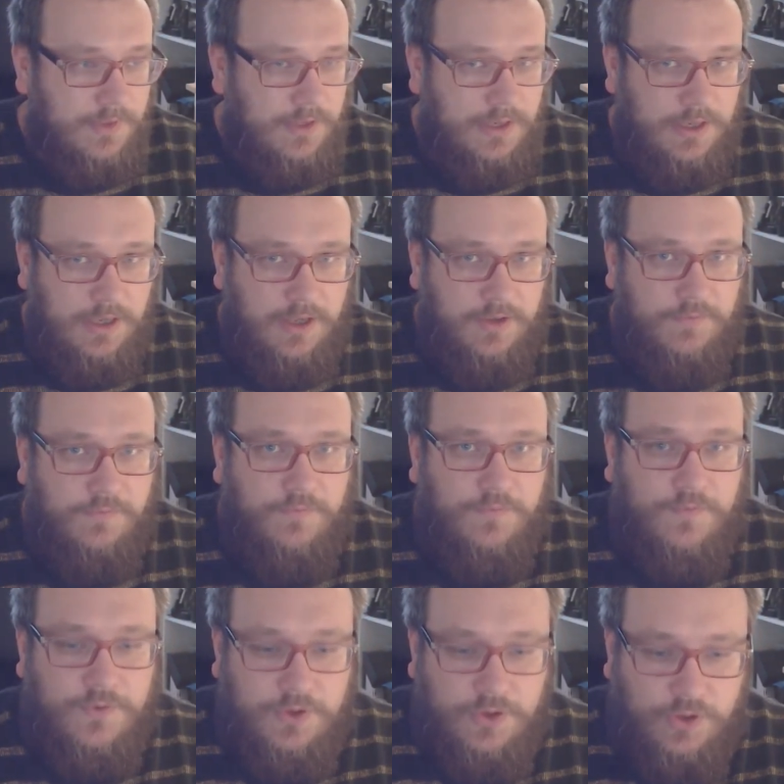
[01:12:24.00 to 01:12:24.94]

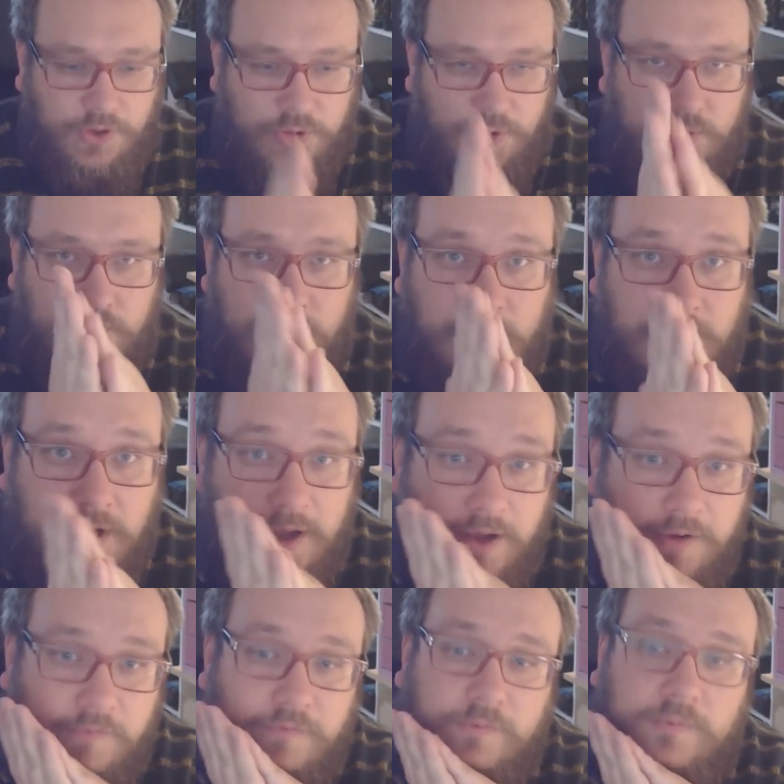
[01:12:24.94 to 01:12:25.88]
If you
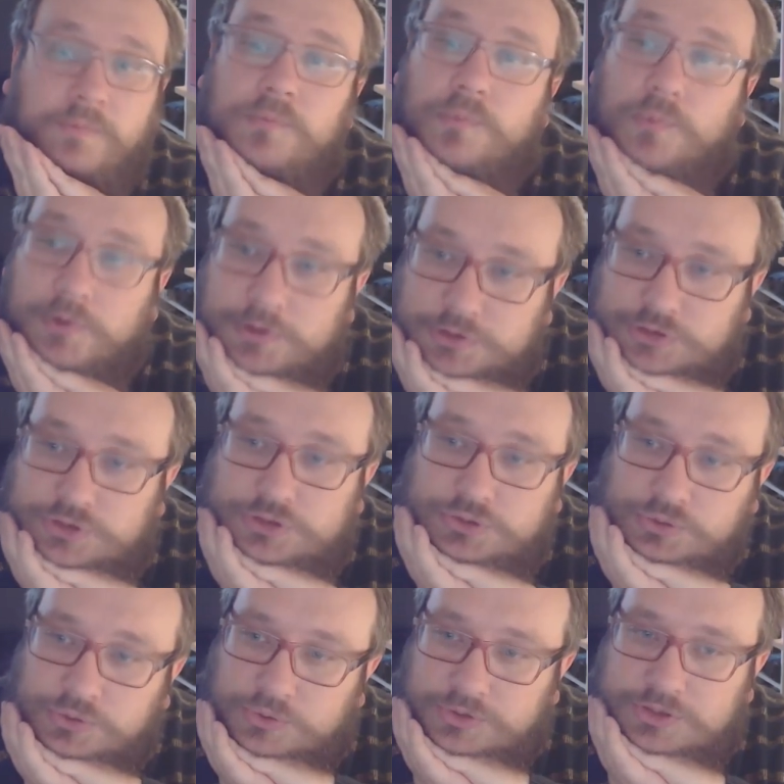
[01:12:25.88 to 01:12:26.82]
have watched
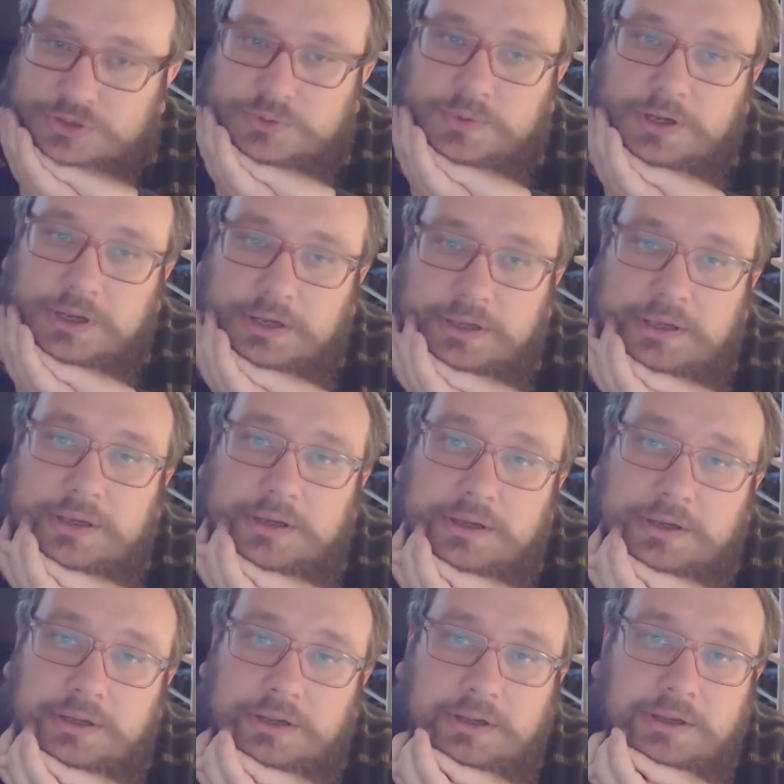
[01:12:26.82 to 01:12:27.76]
all this way,
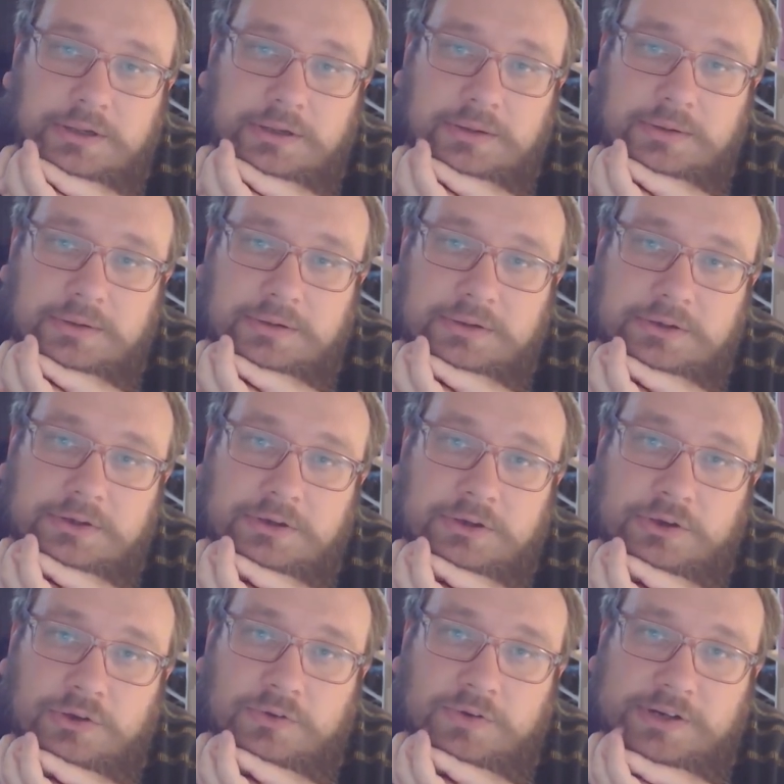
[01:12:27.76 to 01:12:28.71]
I
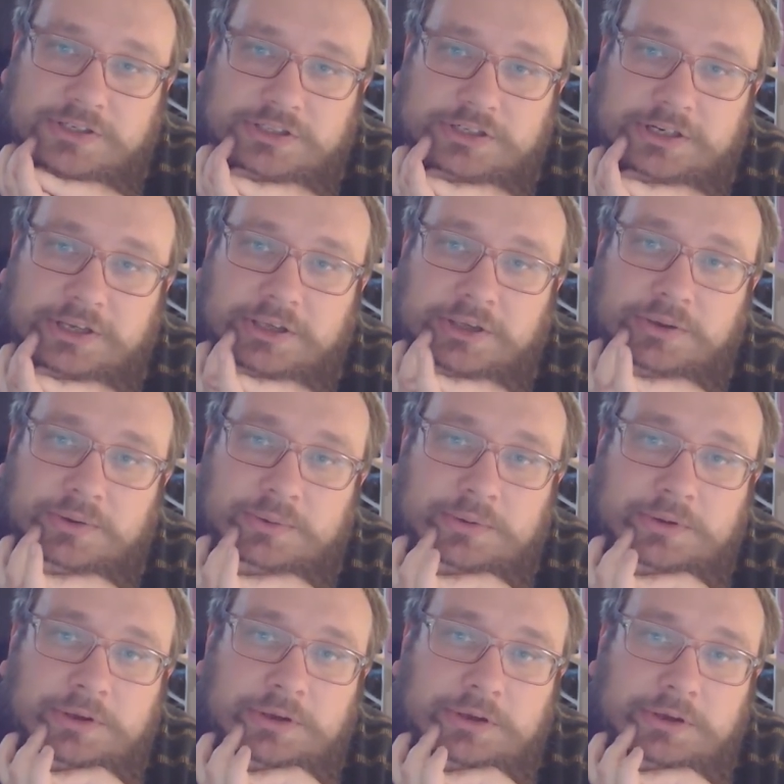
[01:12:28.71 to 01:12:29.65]
congratulate you.
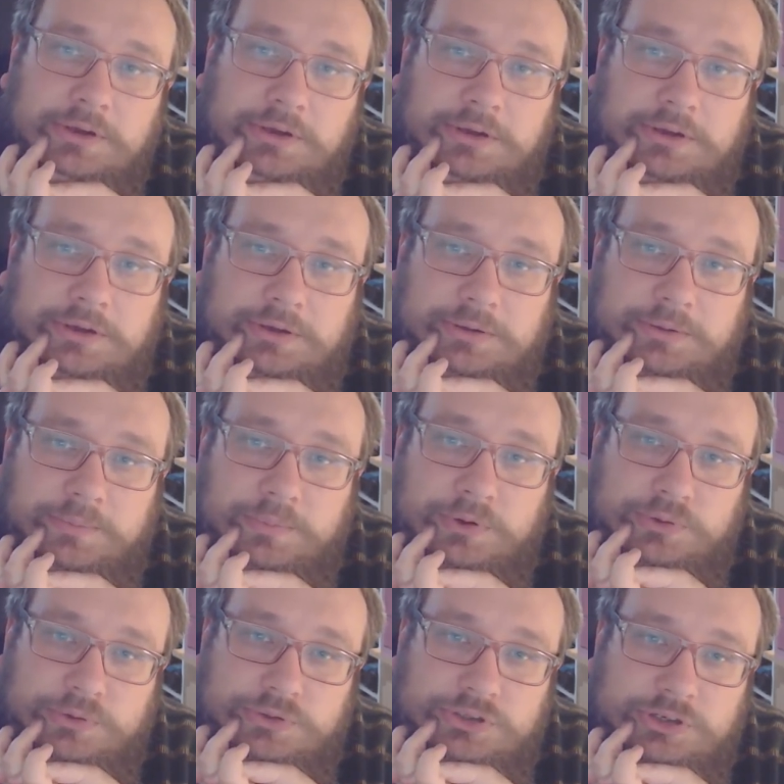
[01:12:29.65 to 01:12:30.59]
But
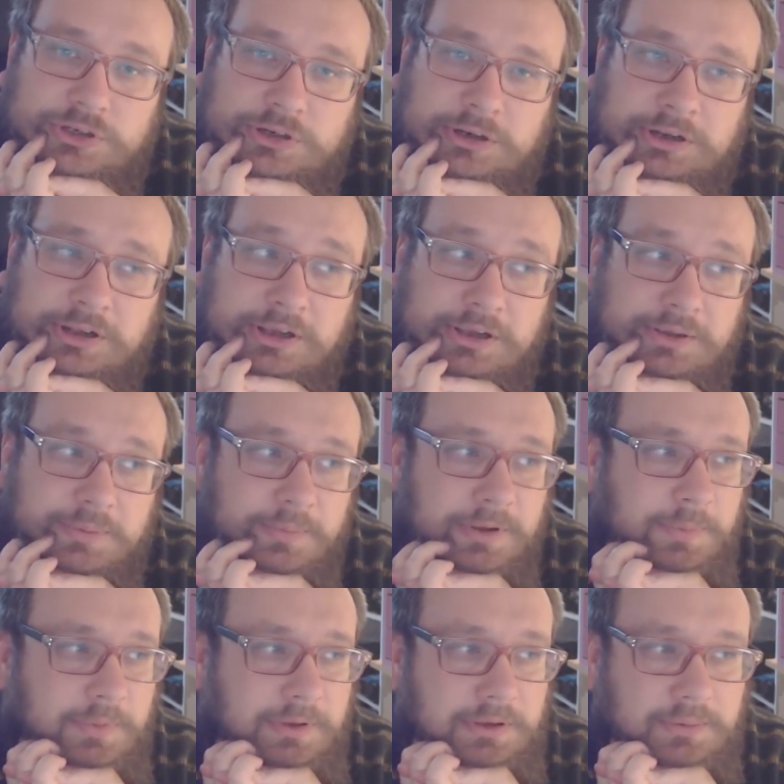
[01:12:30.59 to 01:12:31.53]
also, like,
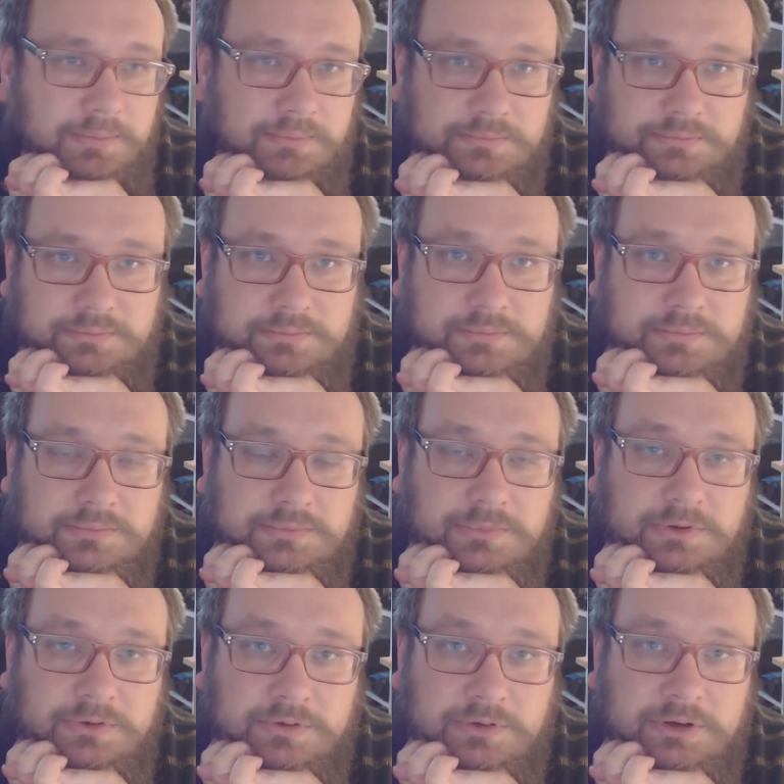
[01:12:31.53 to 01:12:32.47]
maybe
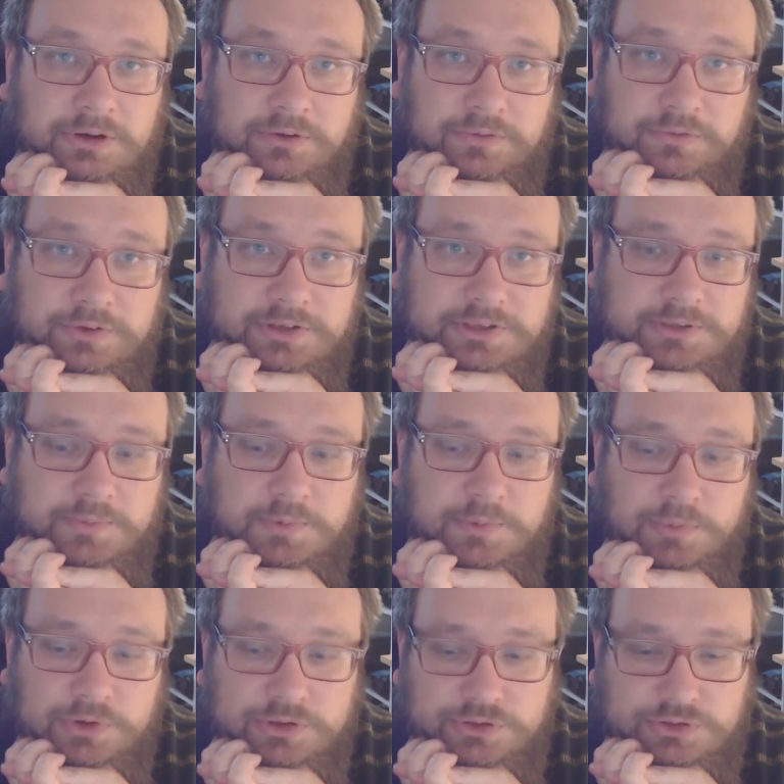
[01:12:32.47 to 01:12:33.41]
go and find something
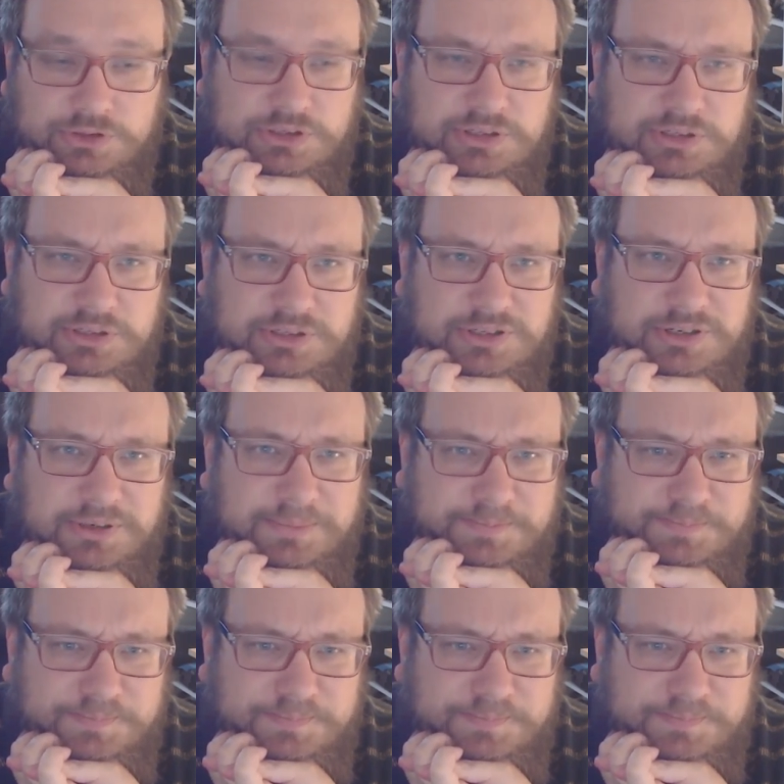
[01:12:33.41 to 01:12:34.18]
more interesting to do.